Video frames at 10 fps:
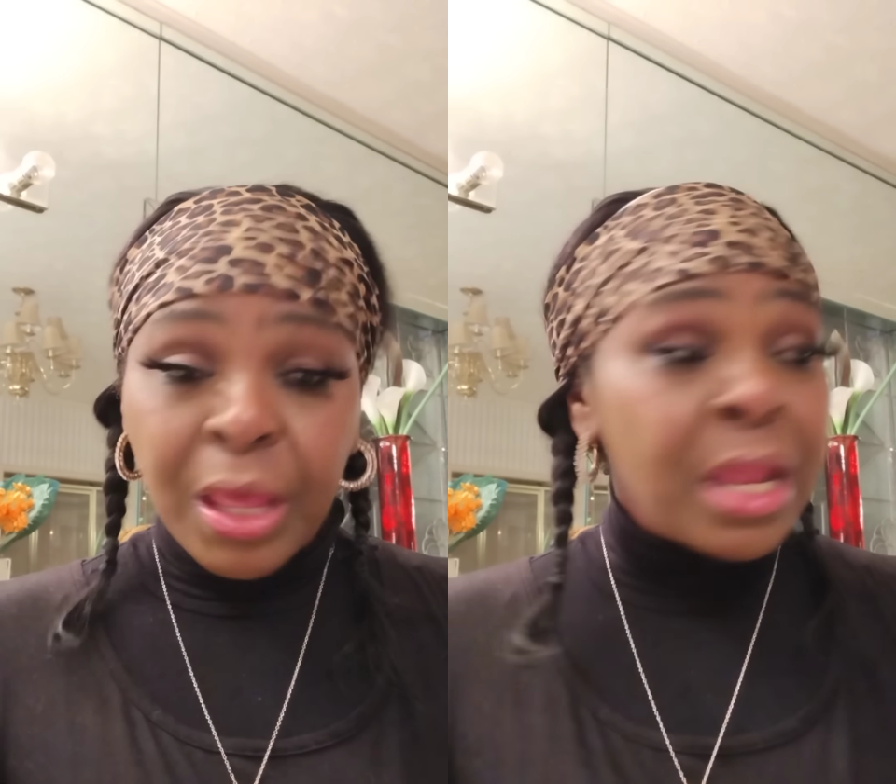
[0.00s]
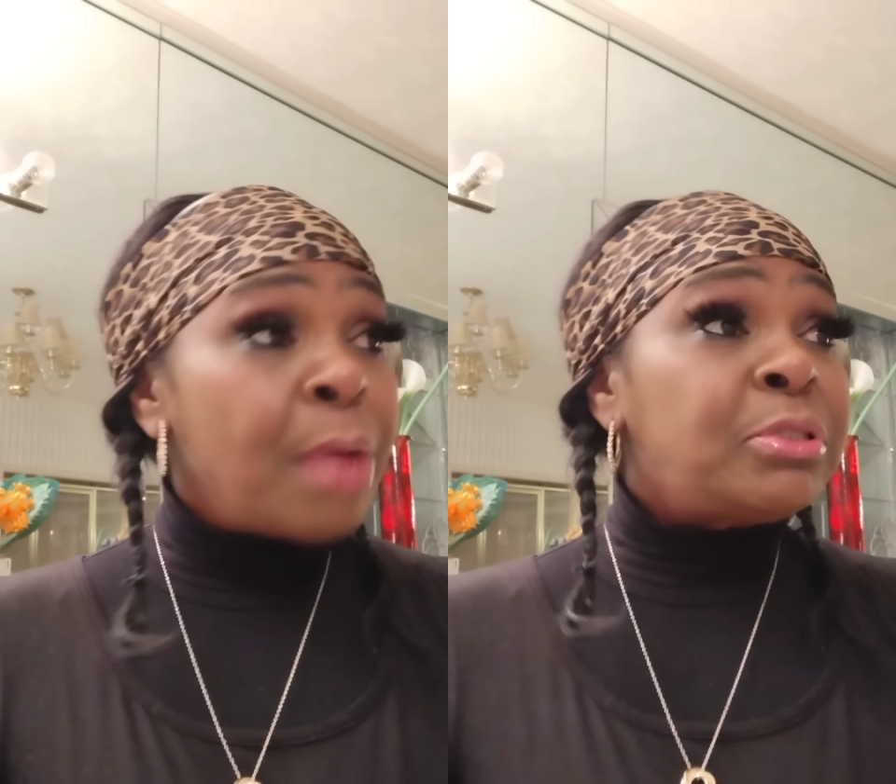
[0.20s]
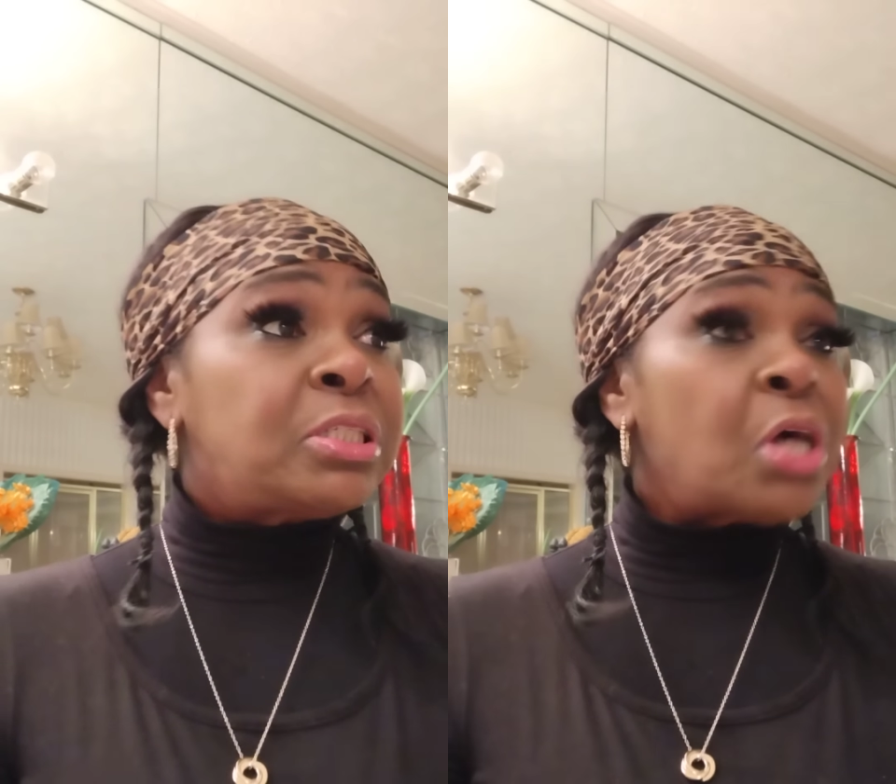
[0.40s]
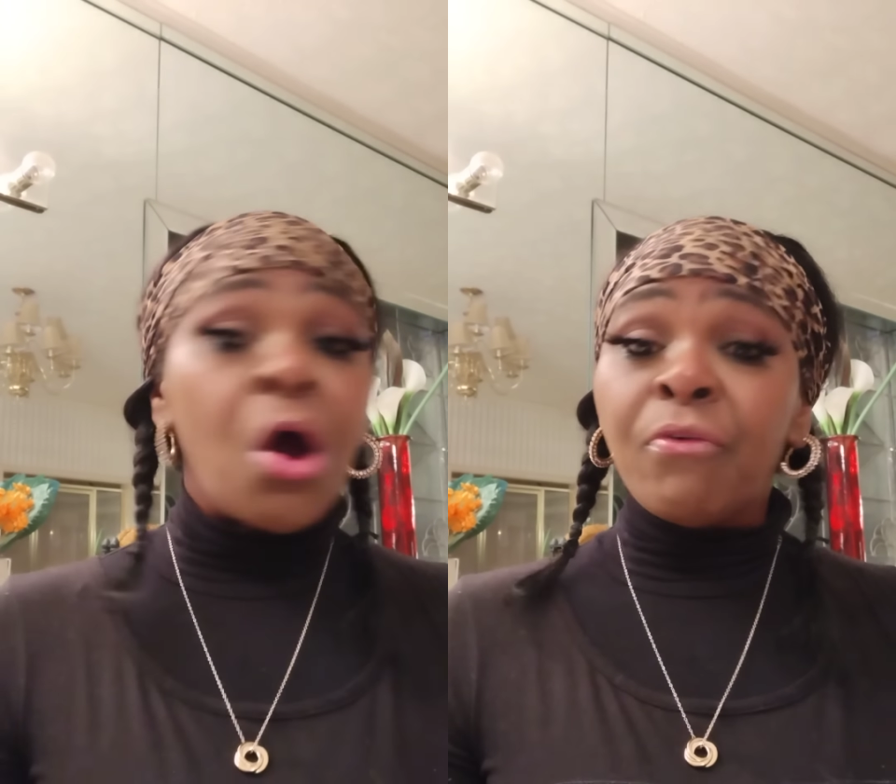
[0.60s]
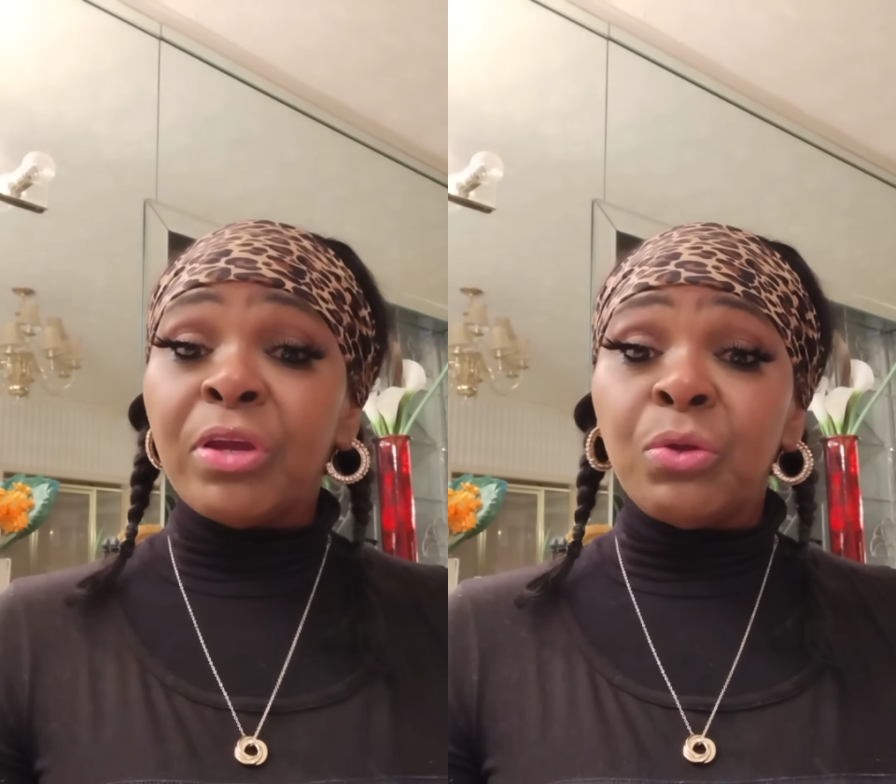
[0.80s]
and I'm
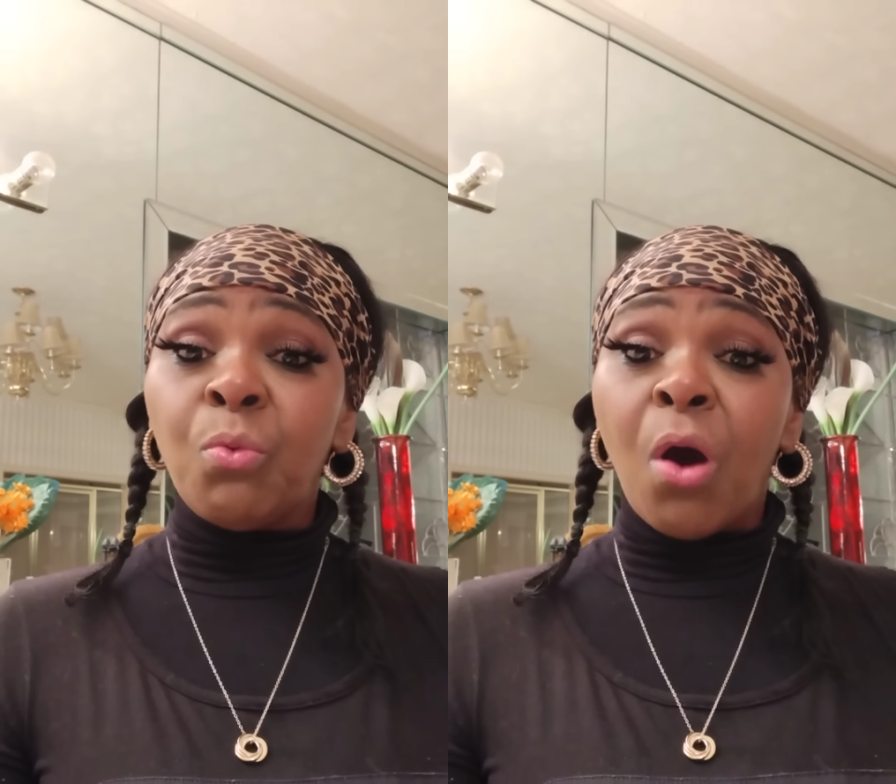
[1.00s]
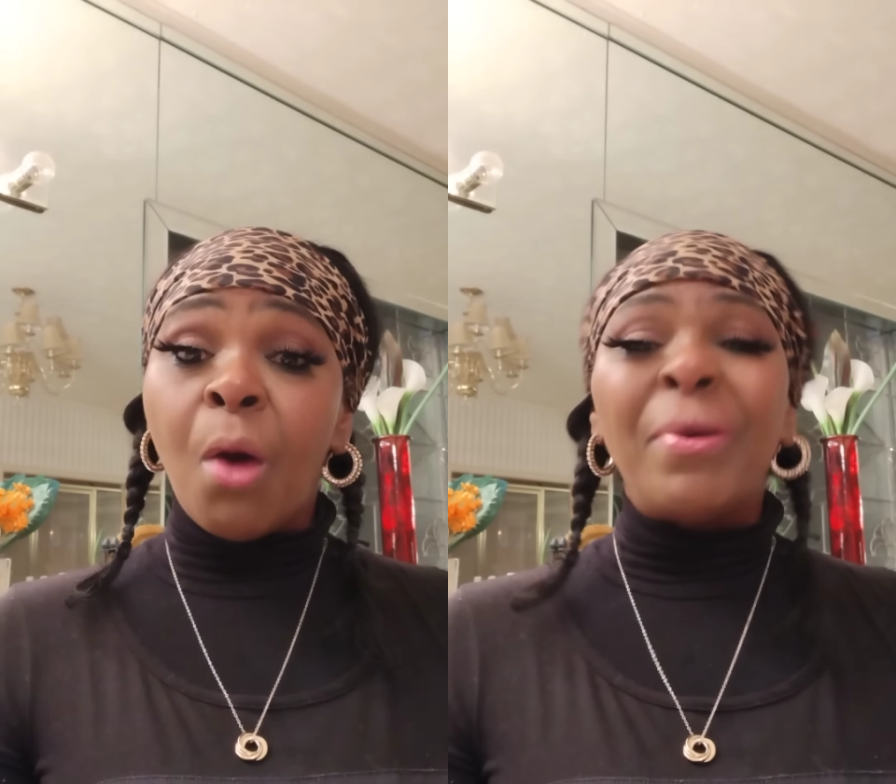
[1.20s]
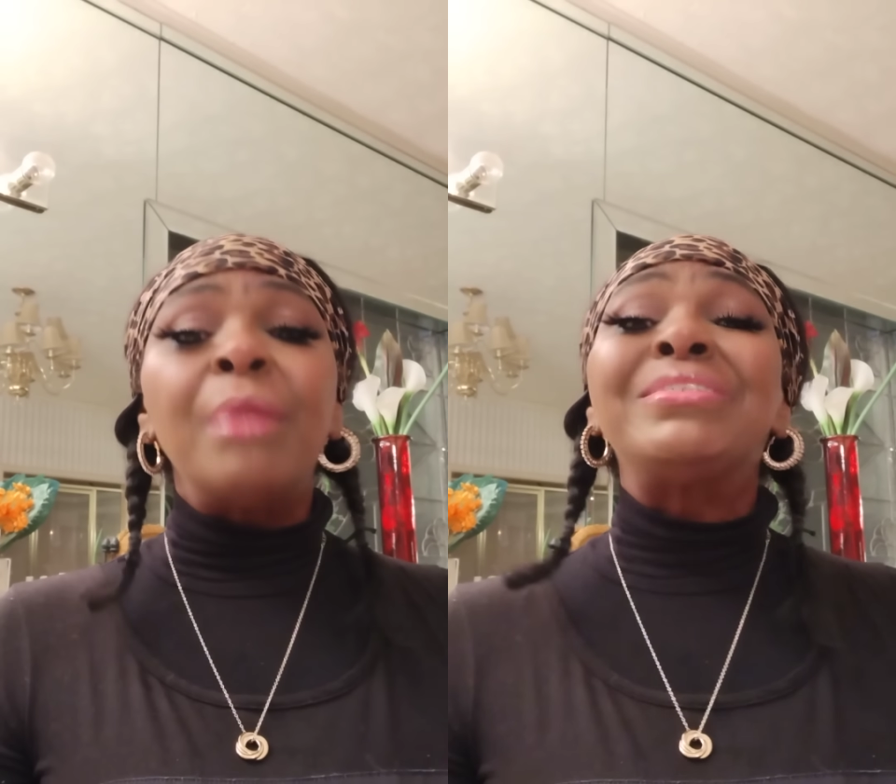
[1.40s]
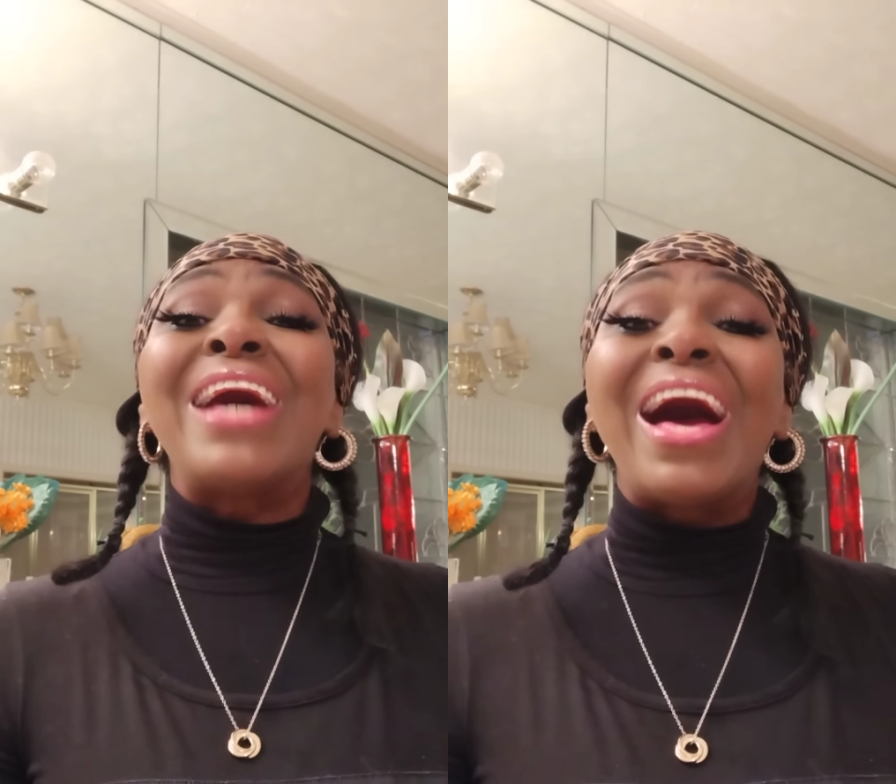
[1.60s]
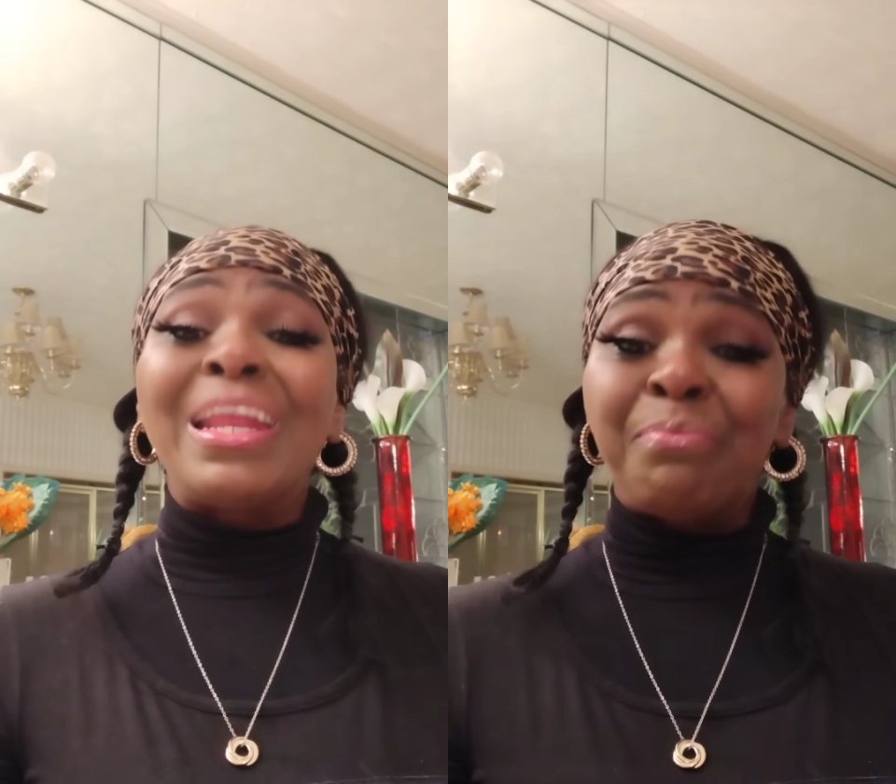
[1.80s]
sorry, you all, but I'm tired